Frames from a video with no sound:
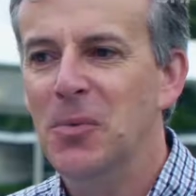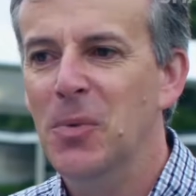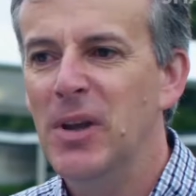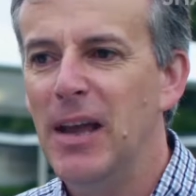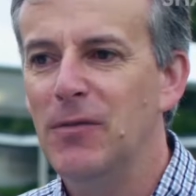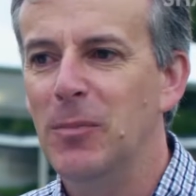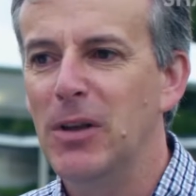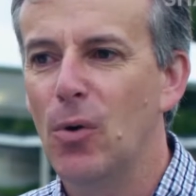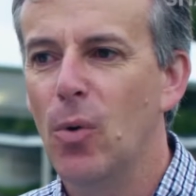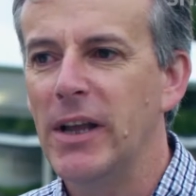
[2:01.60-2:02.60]
we have to be
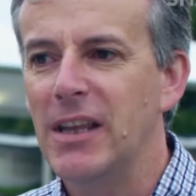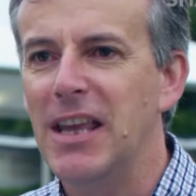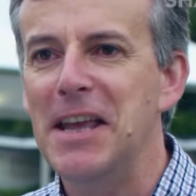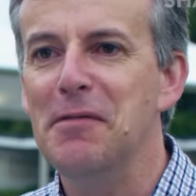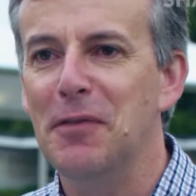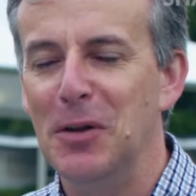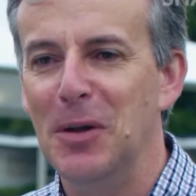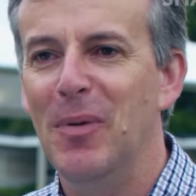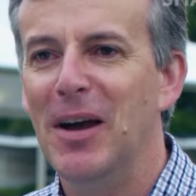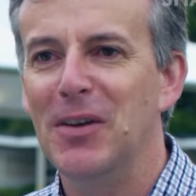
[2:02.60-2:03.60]
quite careful
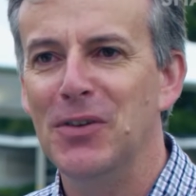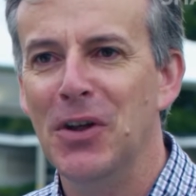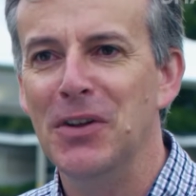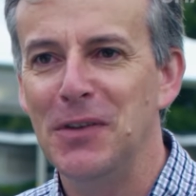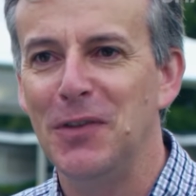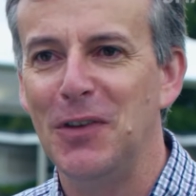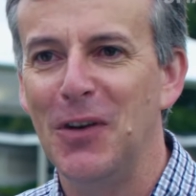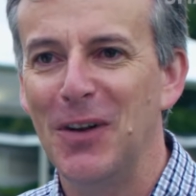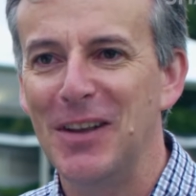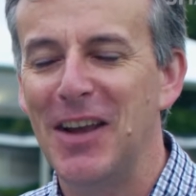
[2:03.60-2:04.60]
about not
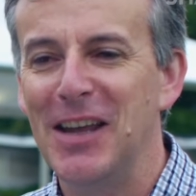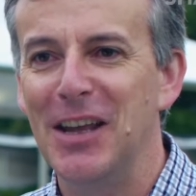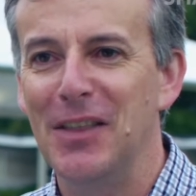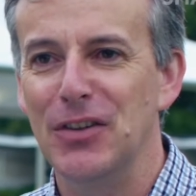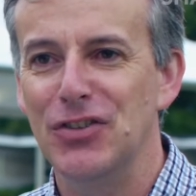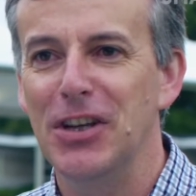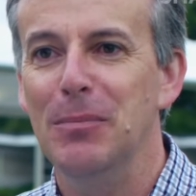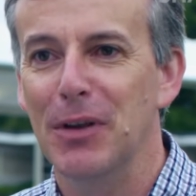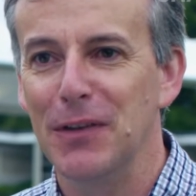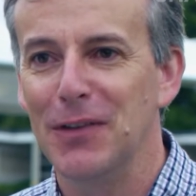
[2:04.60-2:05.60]
necessarily taking the
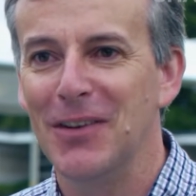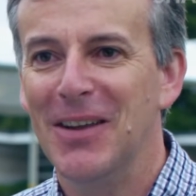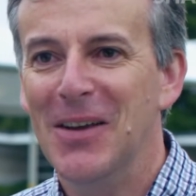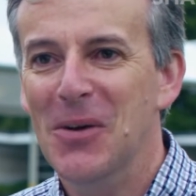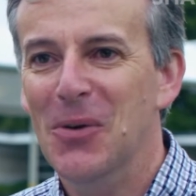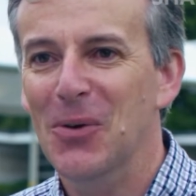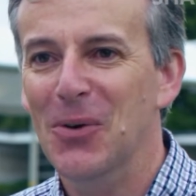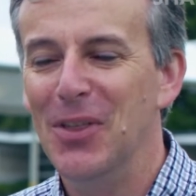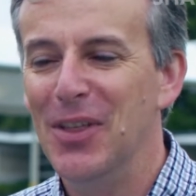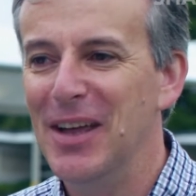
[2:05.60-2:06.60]
cheapest
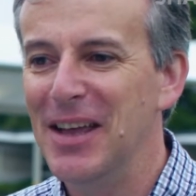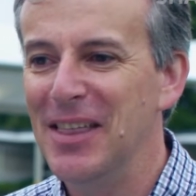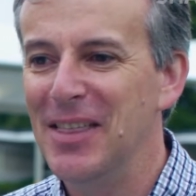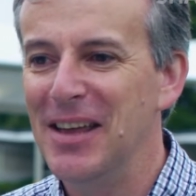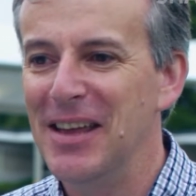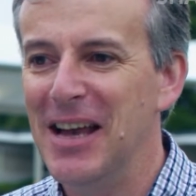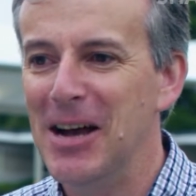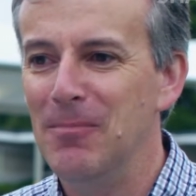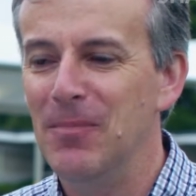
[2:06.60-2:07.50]
or the